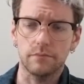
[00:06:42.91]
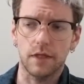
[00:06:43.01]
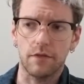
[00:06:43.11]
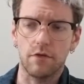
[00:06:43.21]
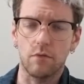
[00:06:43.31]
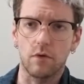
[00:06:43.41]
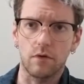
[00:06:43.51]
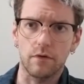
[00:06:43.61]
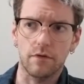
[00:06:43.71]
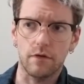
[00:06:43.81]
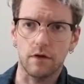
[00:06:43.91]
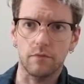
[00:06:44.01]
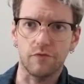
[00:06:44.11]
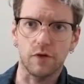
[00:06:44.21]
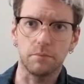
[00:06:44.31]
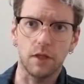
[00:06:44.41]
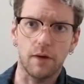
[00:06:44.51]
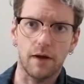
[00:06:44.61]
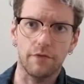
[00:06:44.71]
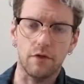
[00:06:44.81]
get towards, if we can blow
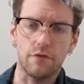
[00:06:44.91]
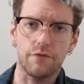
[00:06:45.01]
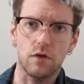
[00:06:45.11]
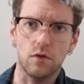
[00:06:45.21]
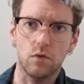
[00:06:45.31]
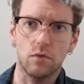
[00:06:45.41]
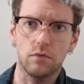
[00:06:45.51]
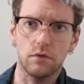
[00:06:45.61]
out these few